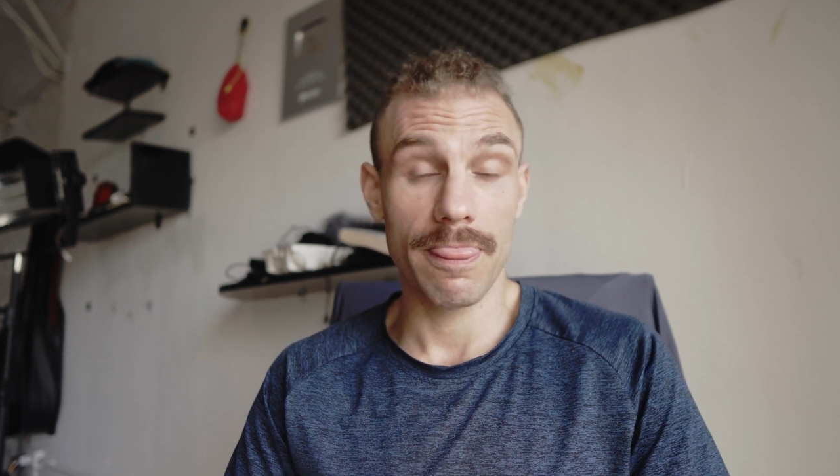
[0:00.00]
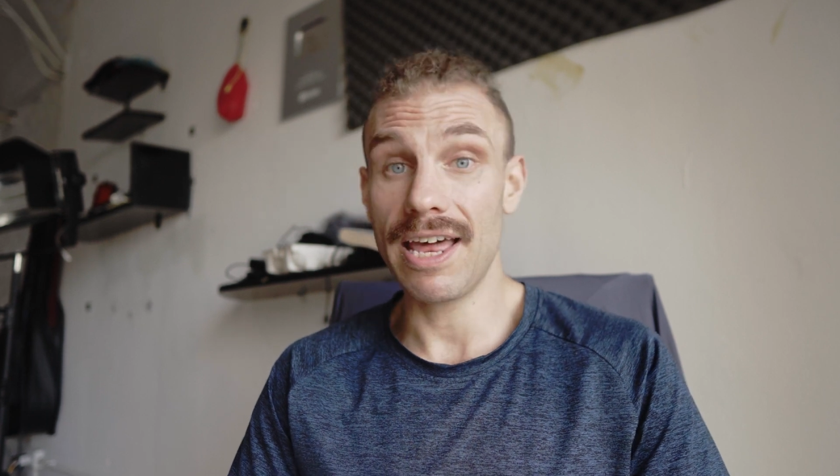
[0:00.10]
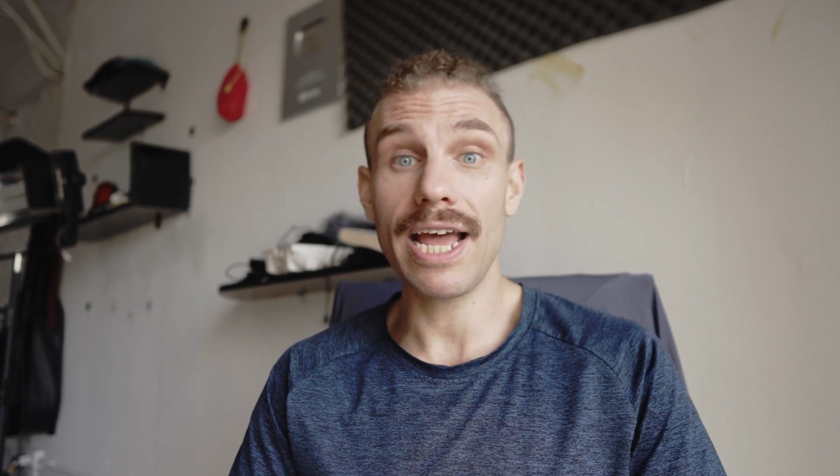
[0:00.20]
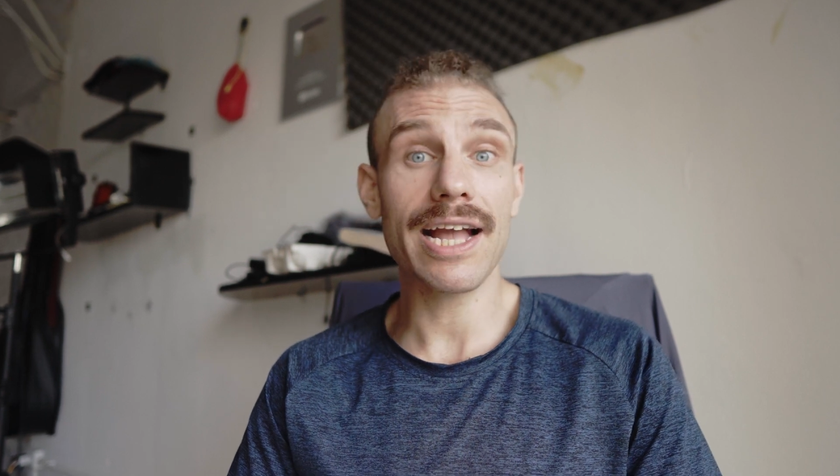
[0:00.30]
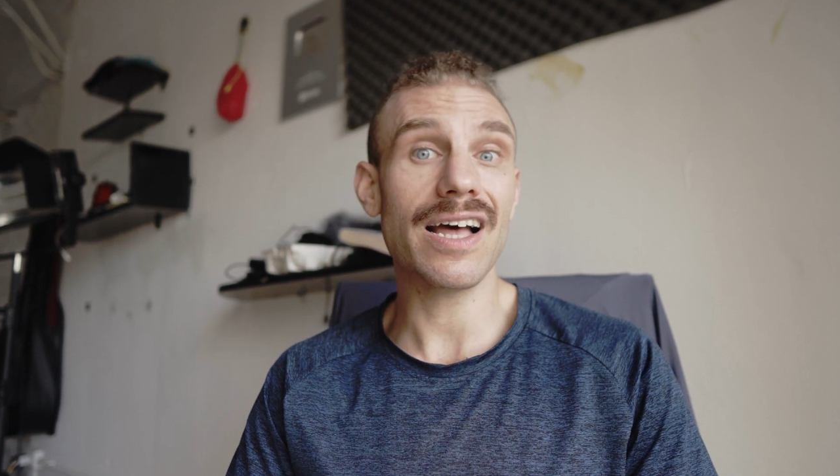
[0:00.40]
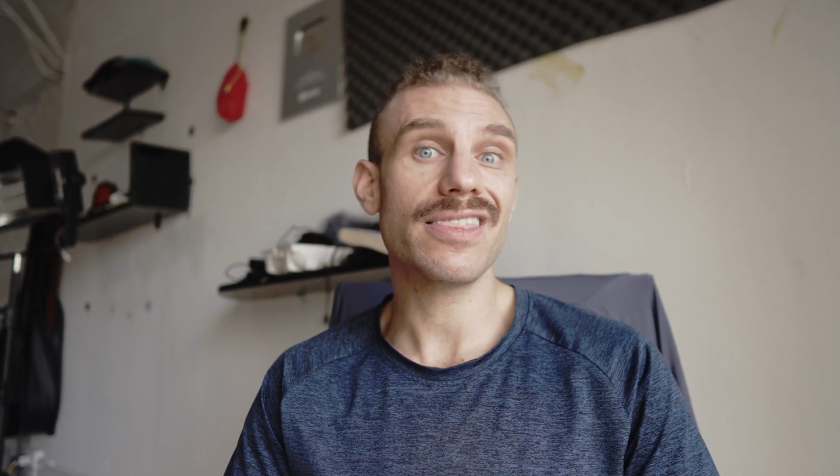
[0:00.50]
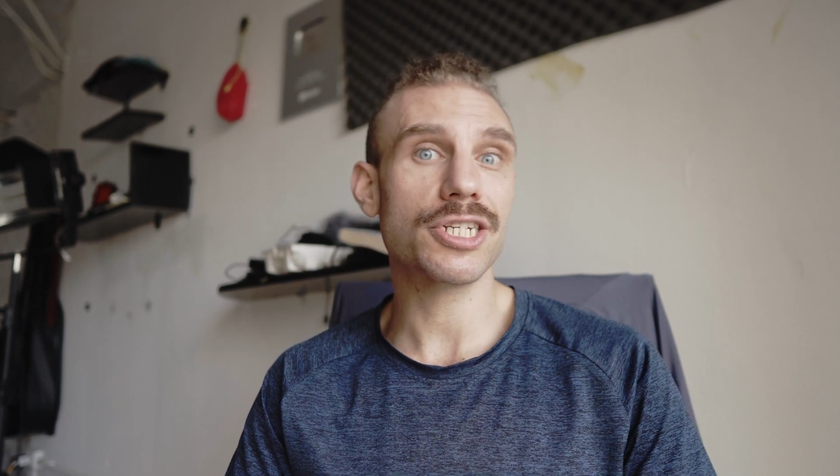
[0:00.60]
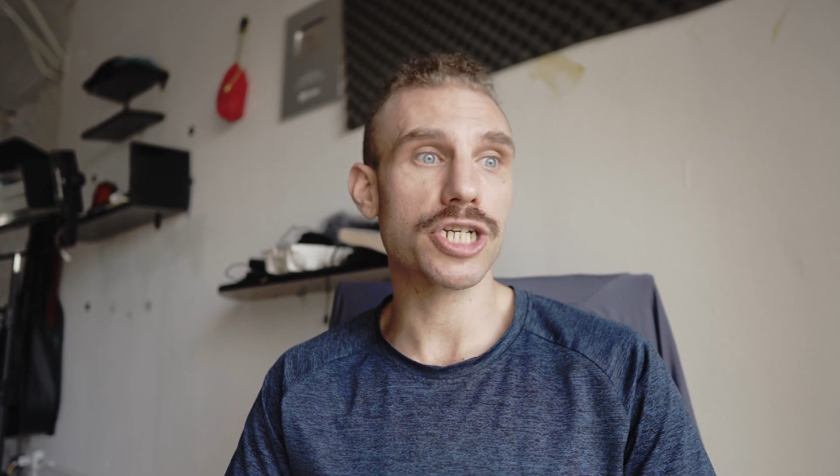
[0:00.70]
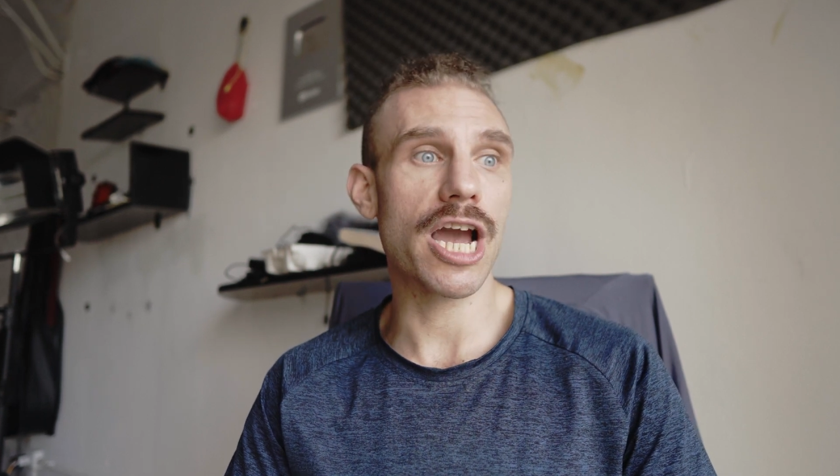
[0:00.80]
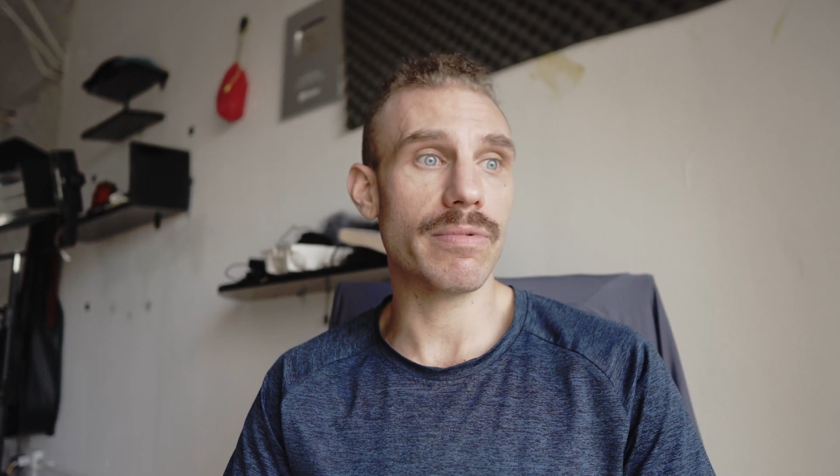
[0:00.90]
Then I got the
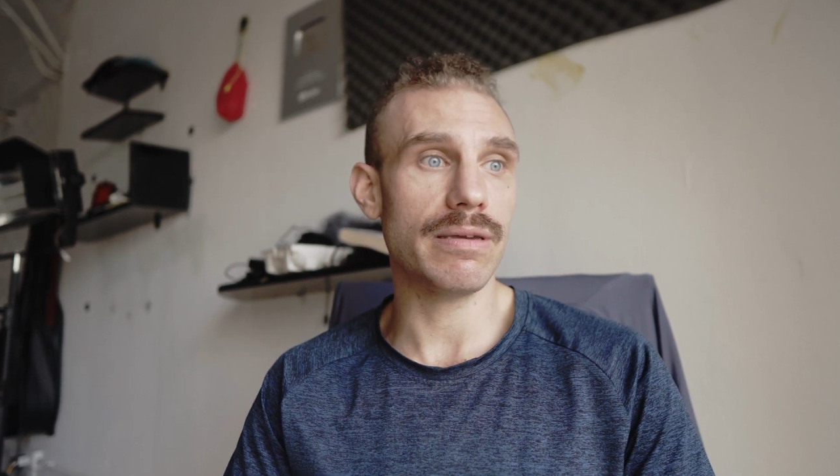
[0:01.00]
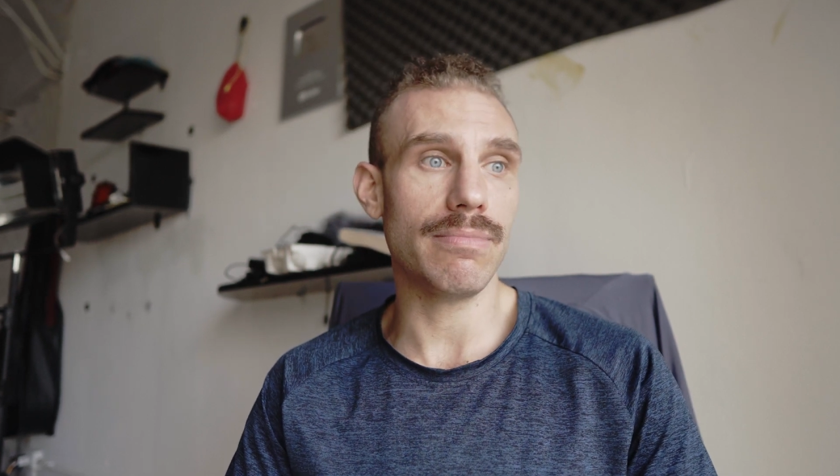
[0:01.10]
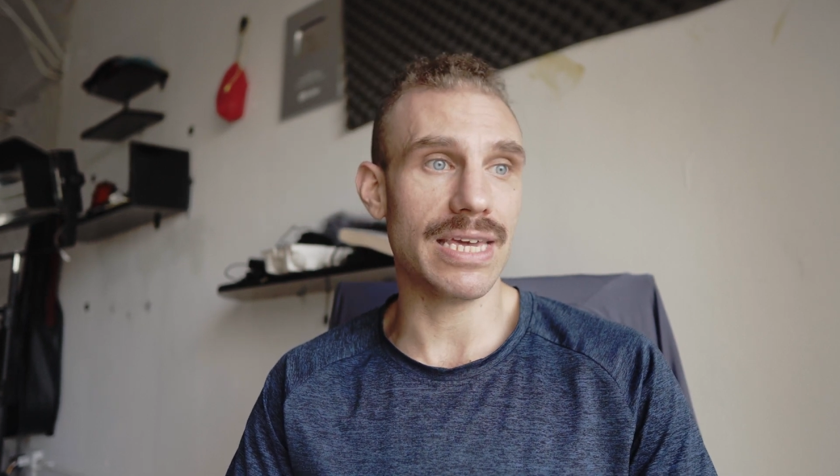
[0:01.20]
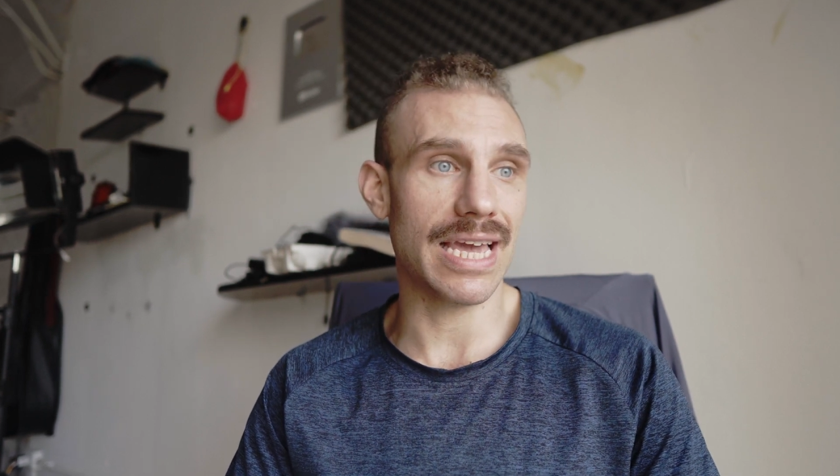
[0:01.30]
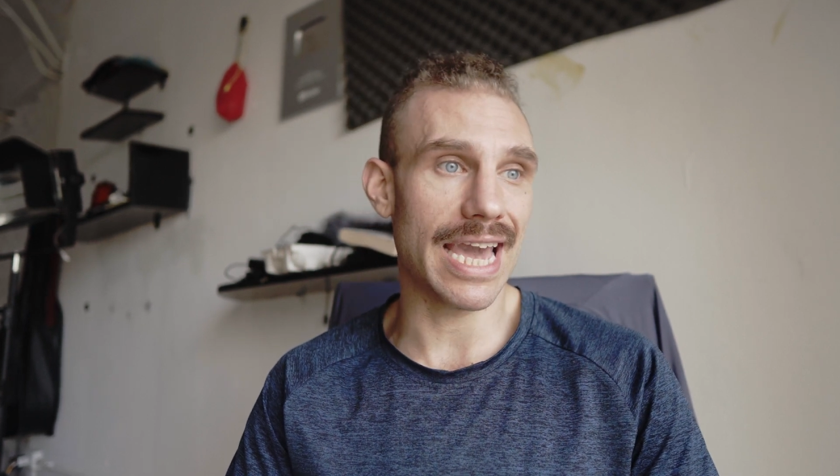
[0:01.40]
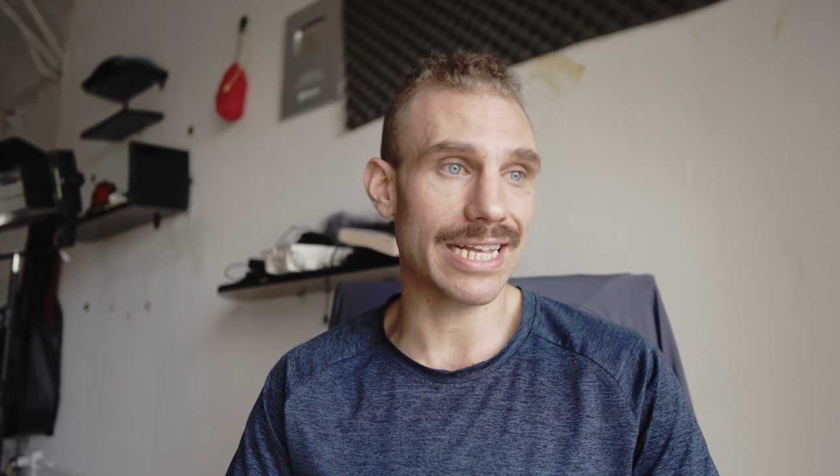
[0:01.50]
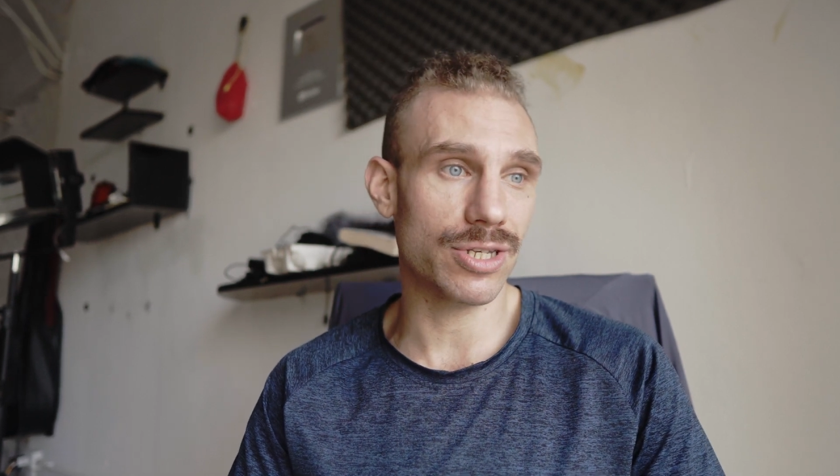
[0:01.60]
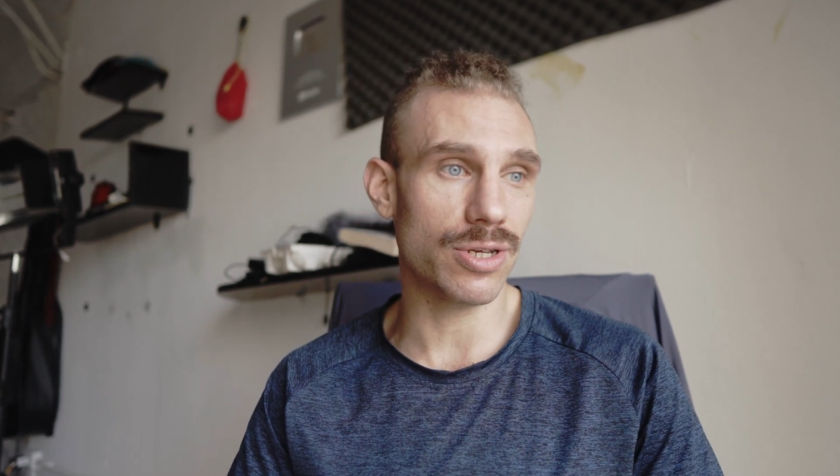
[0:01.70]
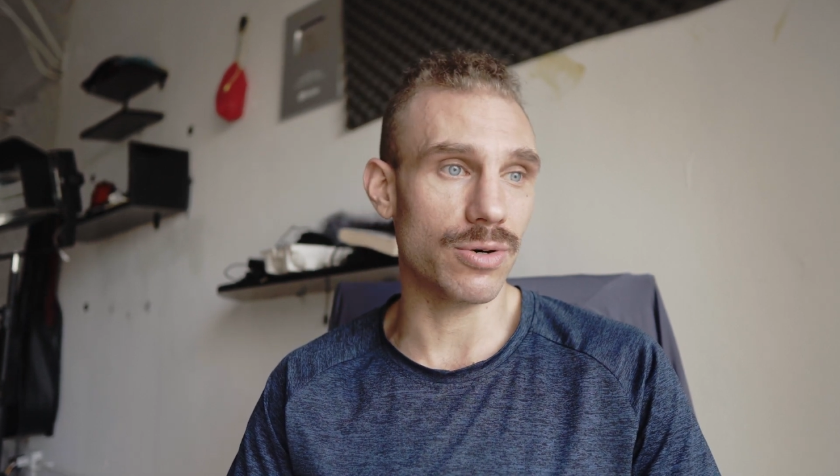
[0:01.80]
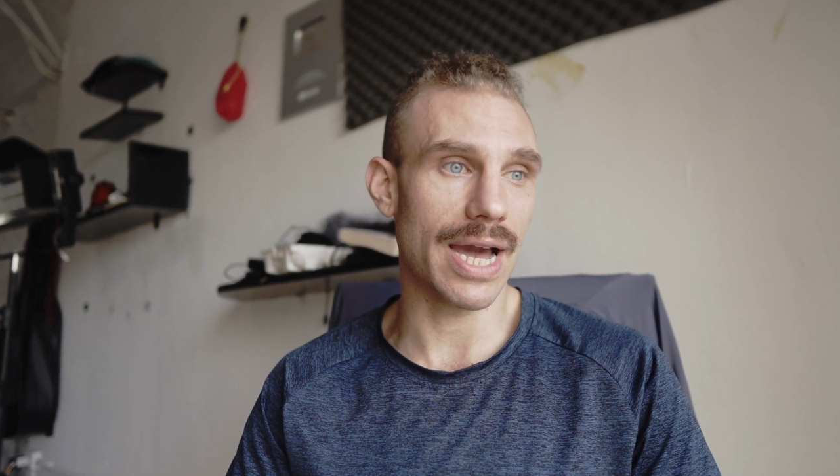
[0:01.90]
Xiaomi Mi A
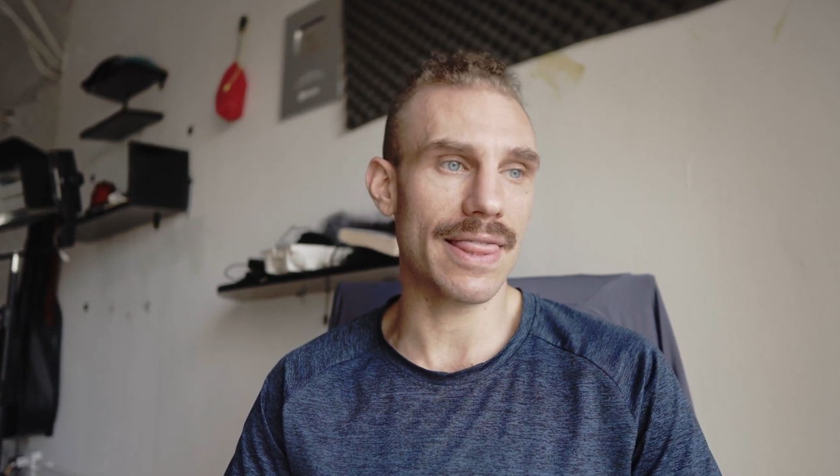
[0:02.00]
two,